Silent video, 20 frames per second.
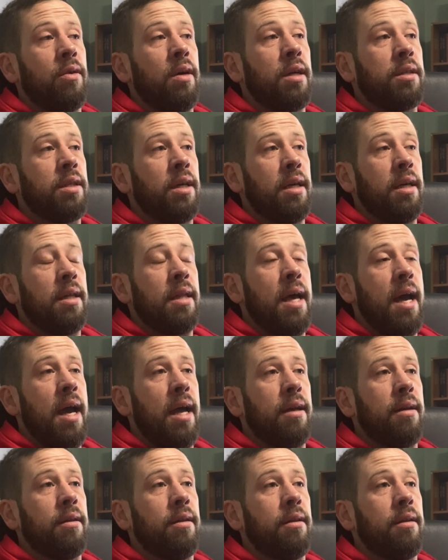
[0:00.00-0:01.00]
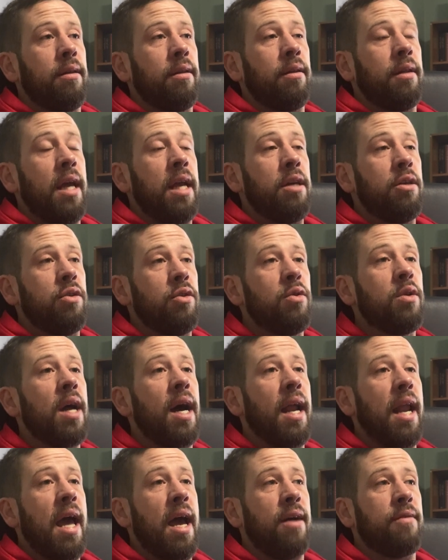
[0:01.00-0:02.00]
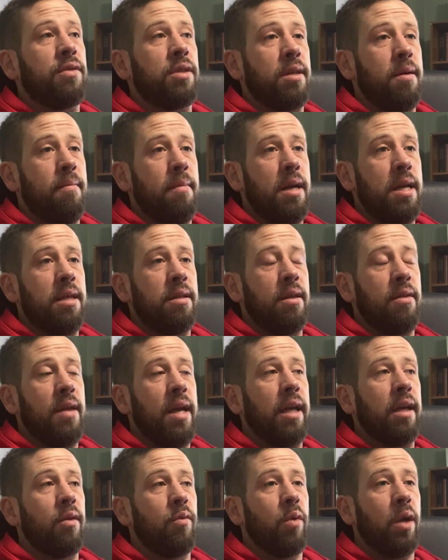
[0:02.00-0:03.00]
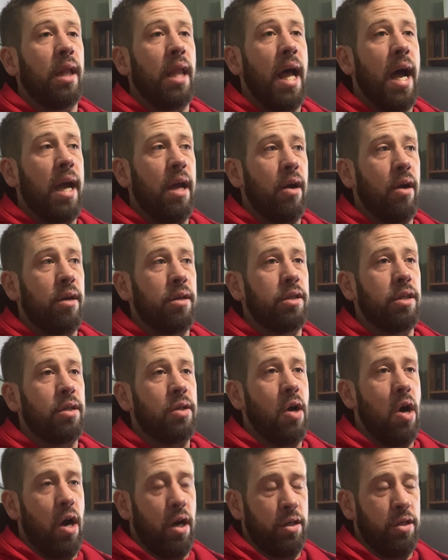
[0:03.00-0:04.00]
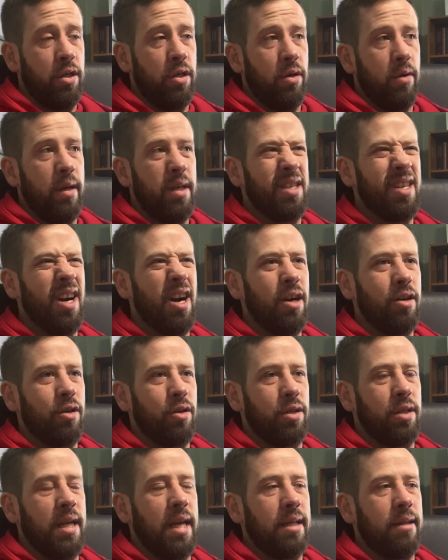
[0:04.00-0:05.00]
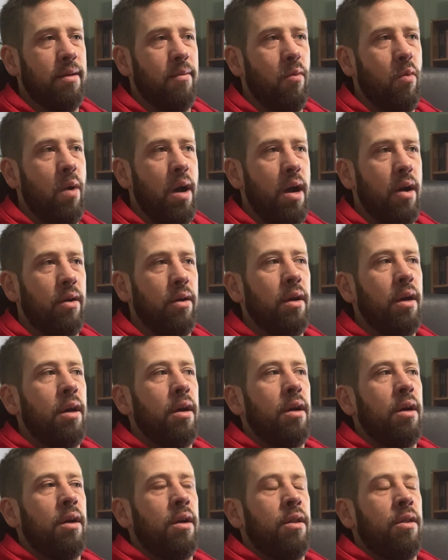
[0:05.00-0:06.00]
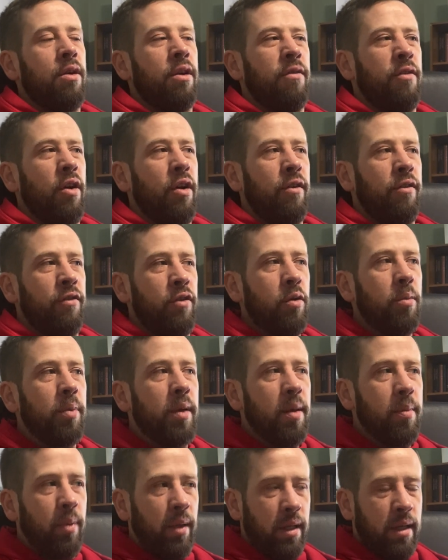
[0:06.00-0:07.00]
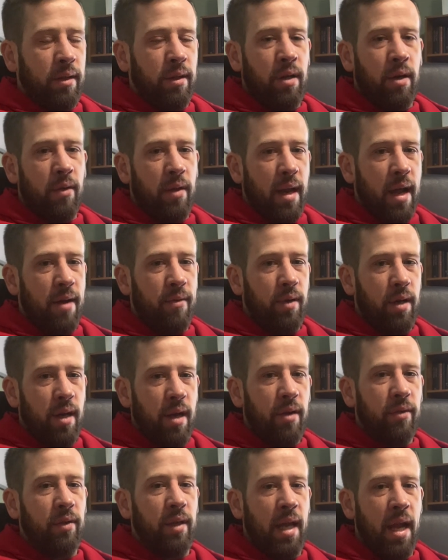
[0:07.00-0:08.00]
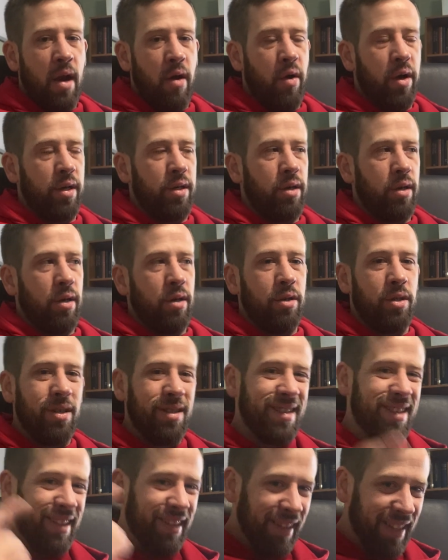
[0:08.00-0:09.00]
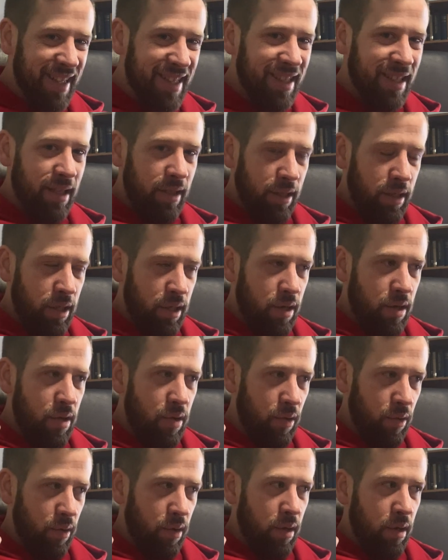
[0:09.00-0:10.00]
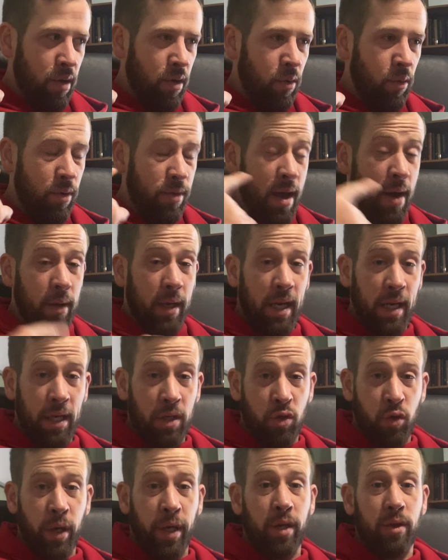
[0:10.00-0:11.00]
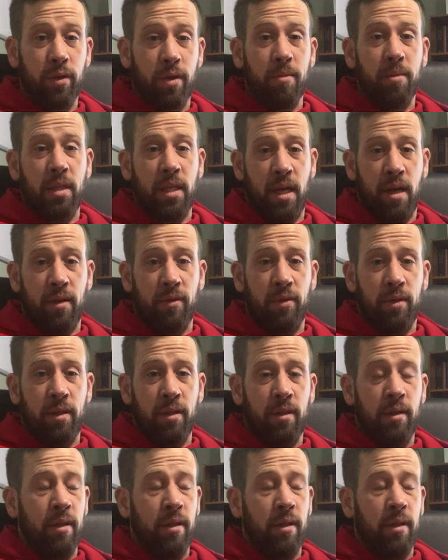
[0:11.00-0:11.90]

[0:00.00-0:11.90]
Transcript: I'll tell you that. They do not have somebody that they can rely on to talk to and to understand them well. There are very few people out there that have enough character just to listen to you without getting triggered themselves.